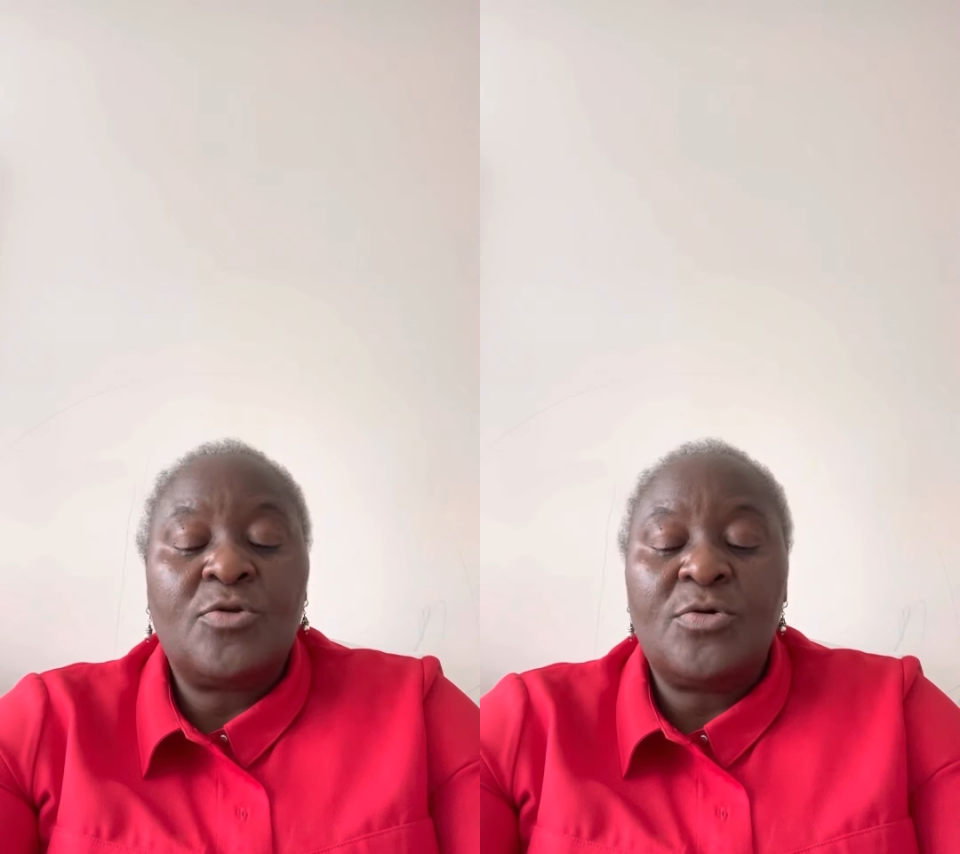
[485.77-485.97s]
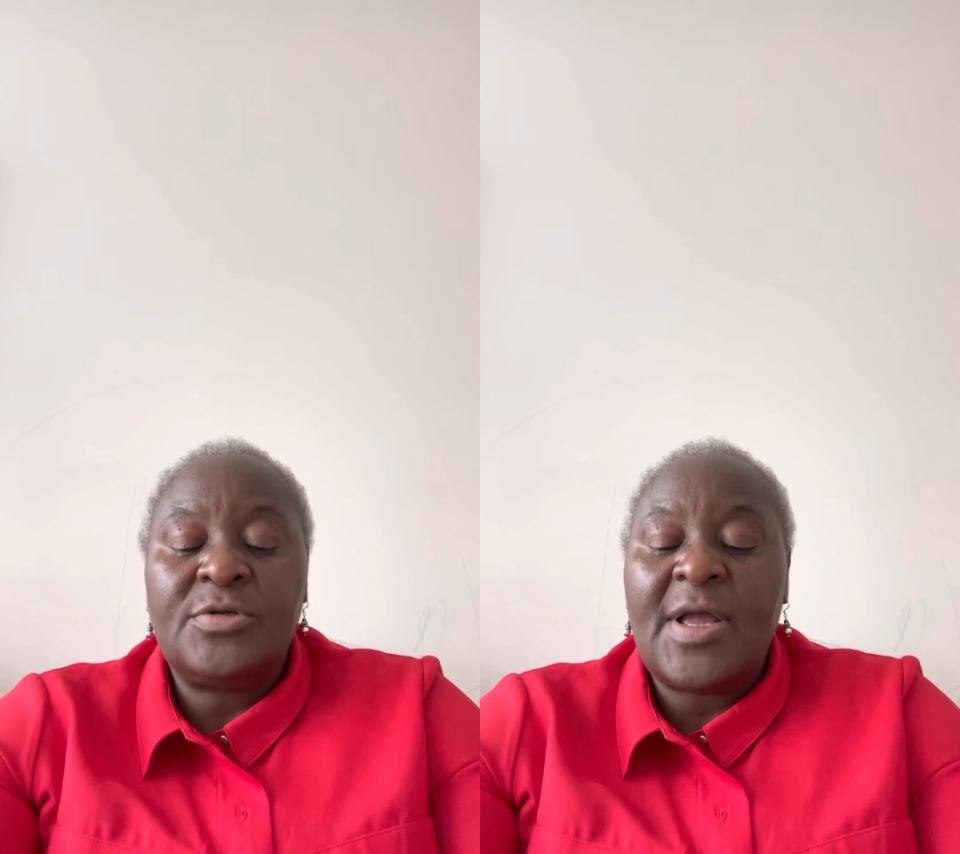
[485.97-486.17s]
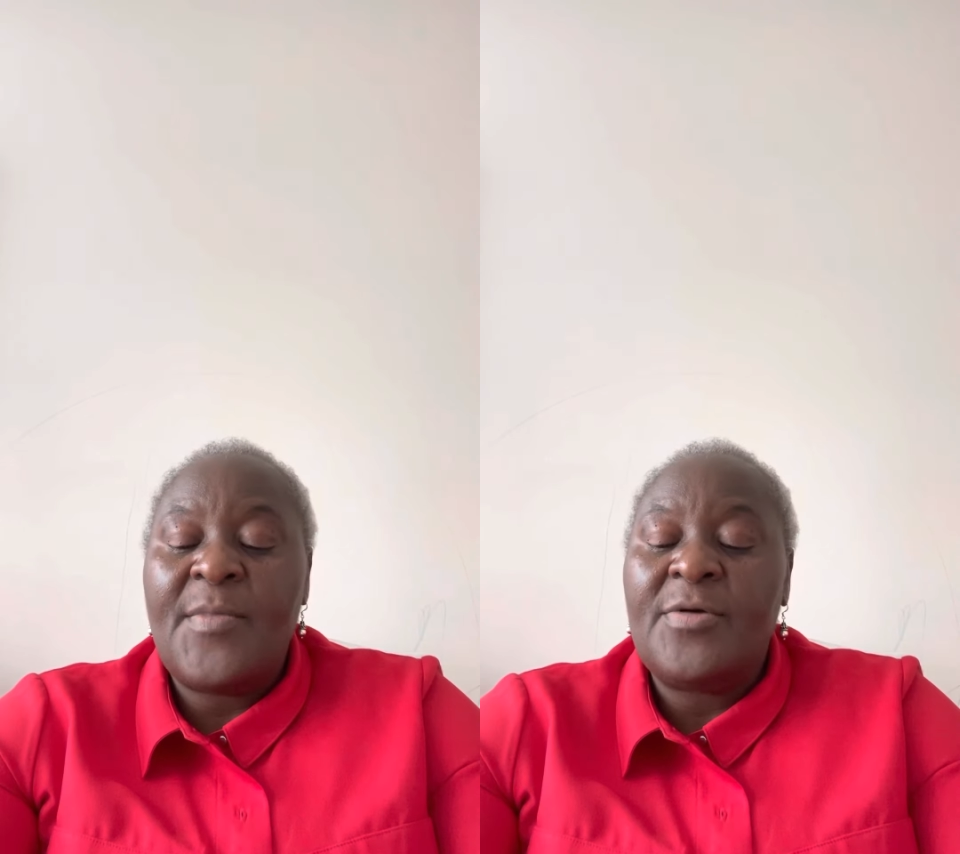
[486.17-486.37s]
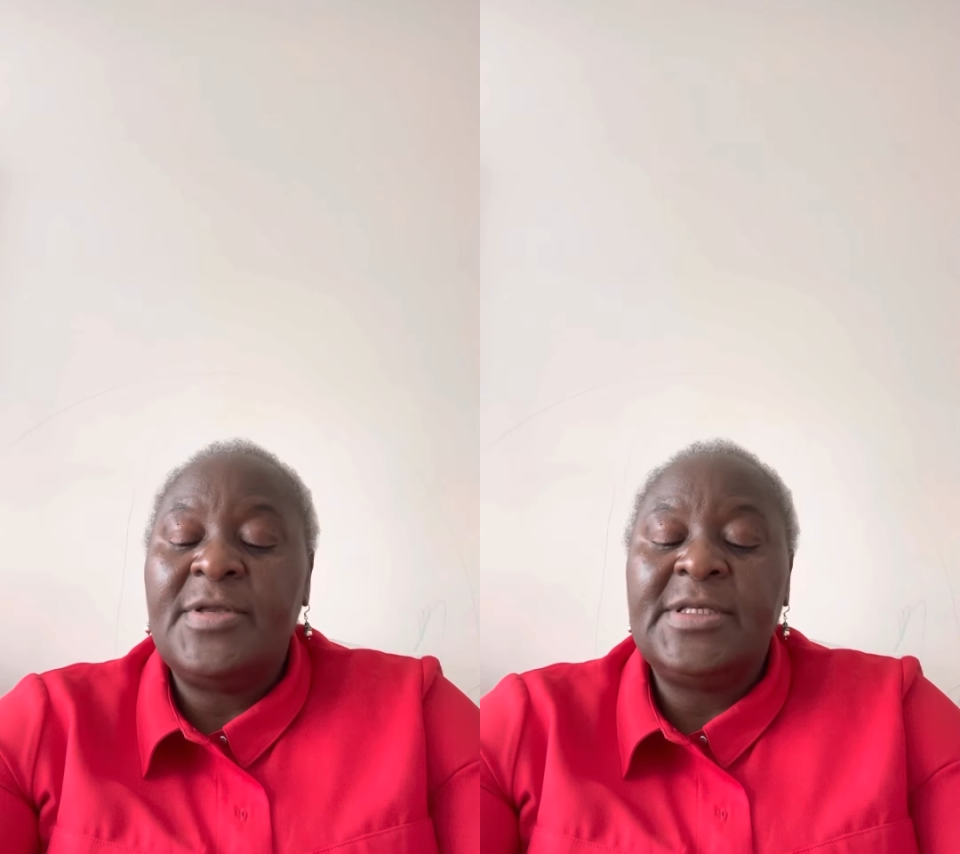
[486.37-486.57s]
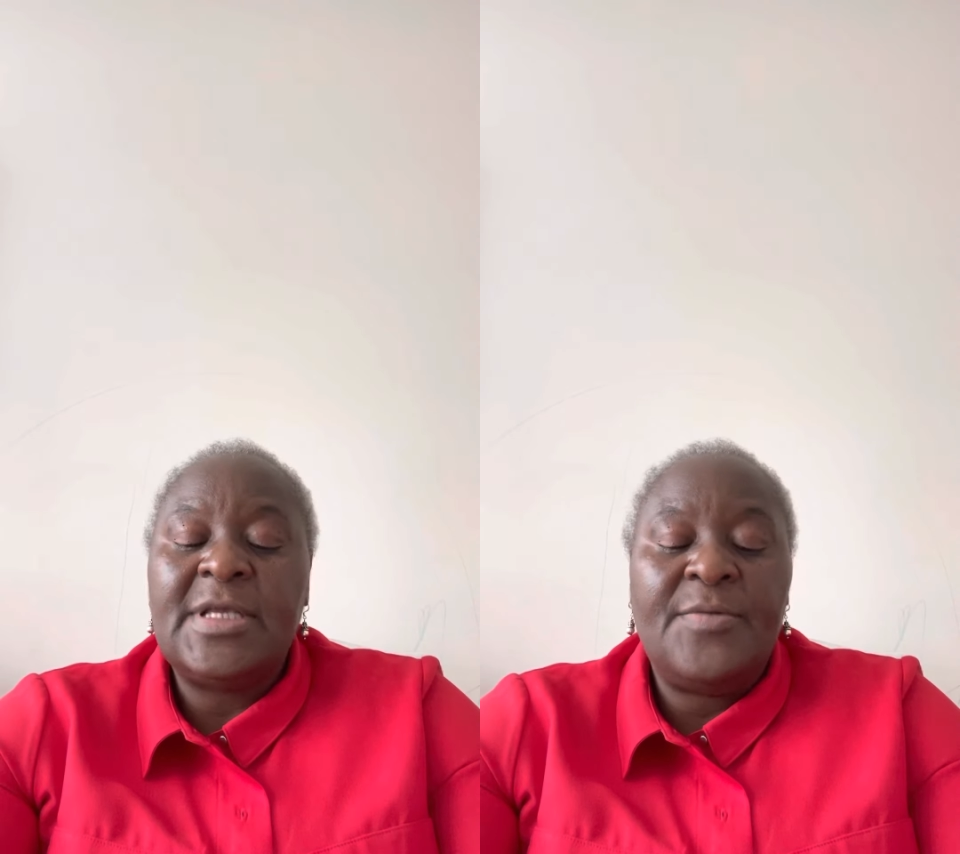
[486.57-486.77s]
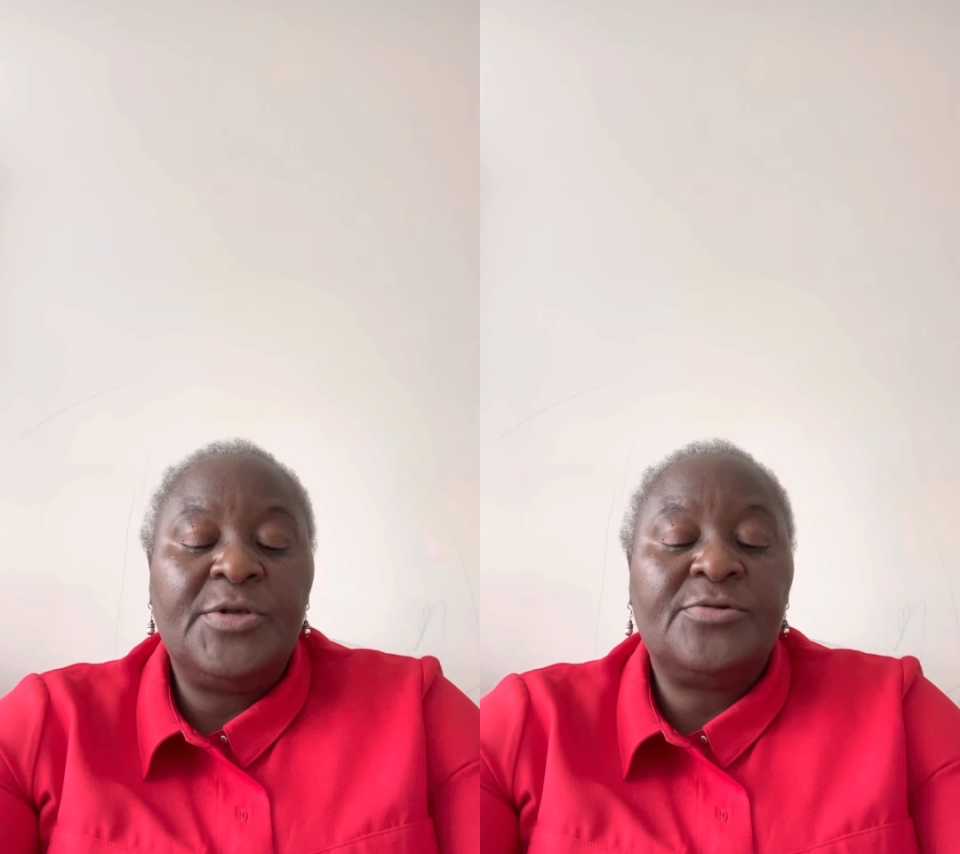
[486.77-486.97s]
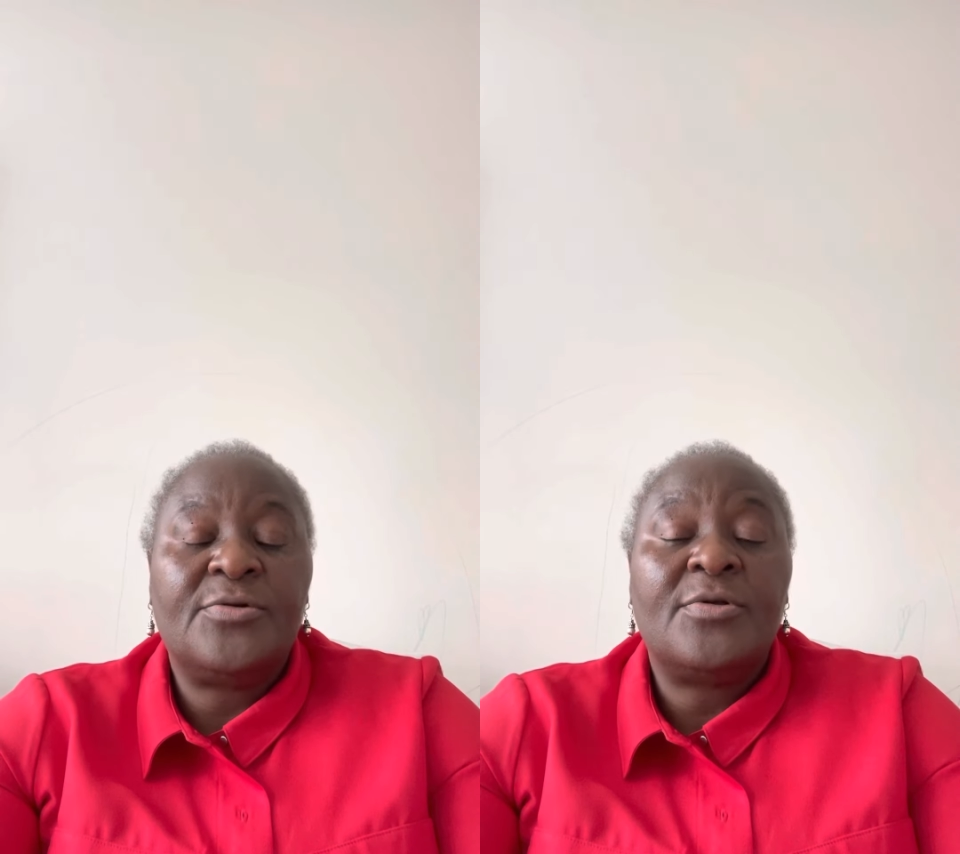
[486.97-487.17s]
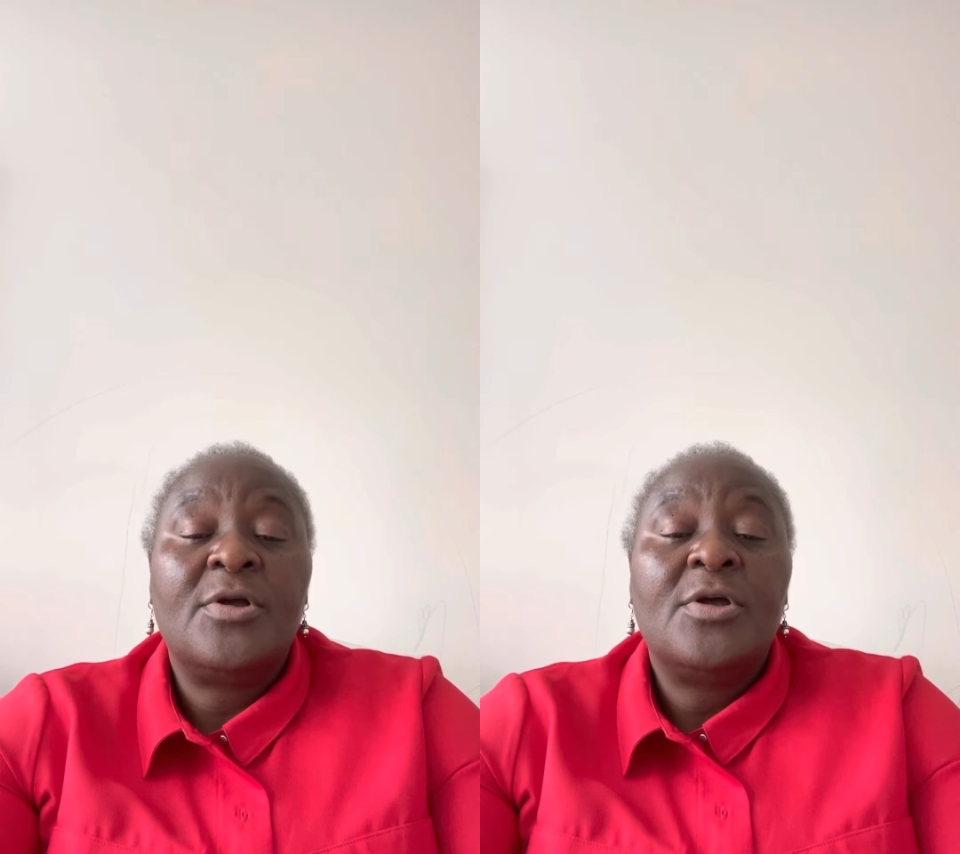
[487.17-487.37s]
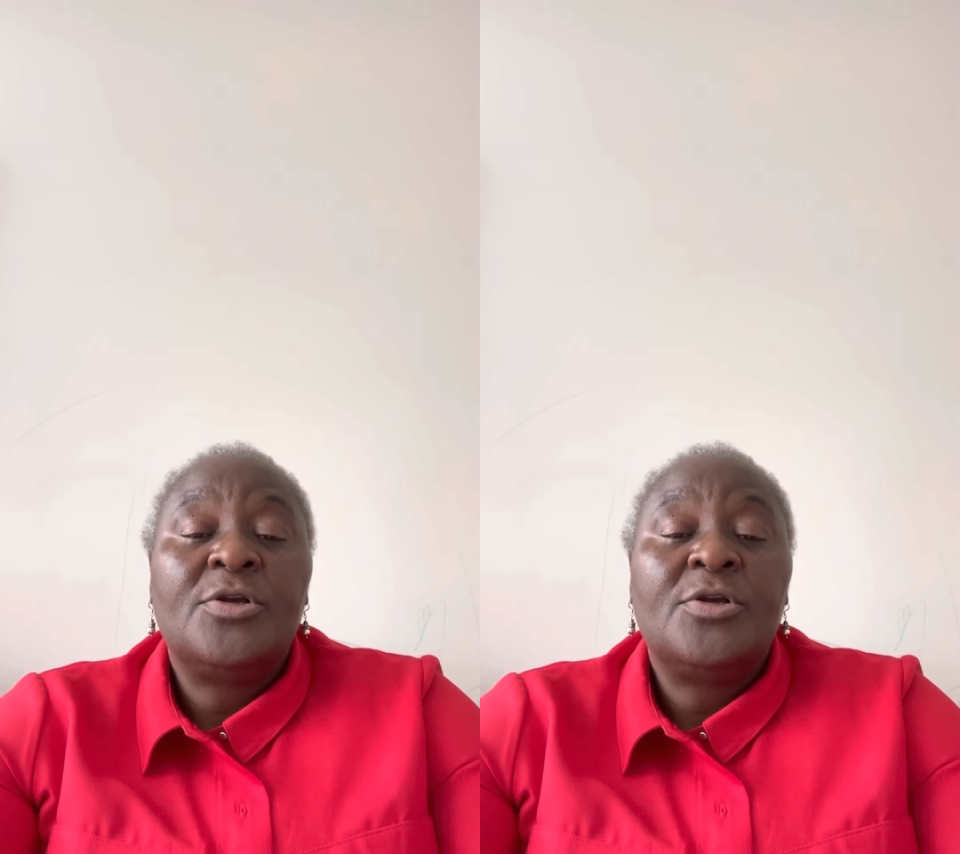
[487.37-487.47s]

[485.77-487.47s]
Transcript: thoughts about this episode